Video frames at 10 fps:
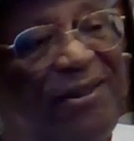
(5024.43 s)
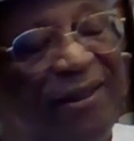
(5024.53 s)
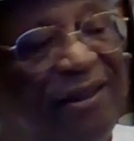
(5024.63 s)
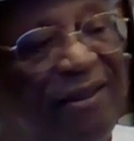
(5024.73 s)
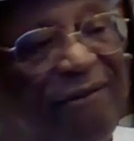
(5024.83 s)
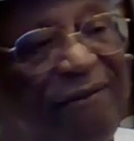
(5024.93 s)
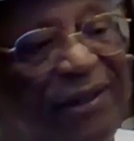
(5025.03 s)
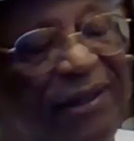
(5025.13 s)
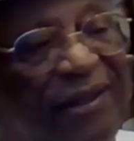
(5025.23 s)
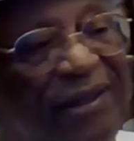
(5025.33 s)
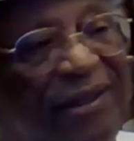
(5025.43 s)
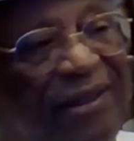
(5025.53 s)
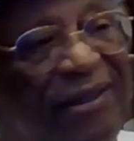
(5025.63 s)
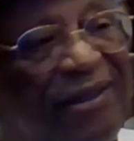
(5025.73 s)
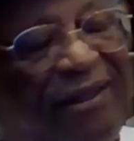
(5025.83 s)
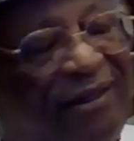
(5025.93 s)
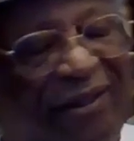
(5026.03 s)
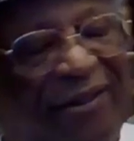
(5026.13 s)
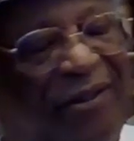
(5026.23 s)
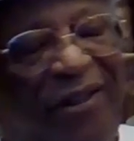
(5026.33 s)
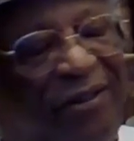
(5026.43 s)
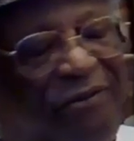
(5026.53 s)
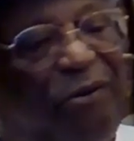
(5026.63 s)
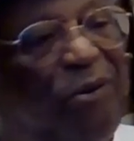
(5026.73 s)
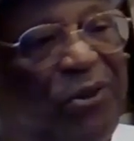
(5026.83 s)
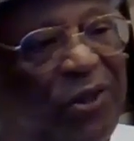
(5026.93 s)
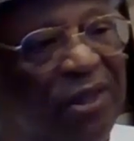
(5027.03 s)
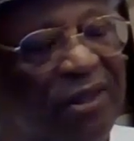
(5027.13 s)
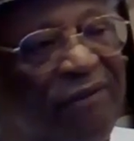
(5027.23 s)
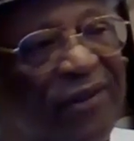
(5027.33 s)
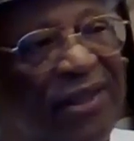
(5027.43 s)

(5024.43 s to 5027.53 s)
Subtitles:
enough or foolish enough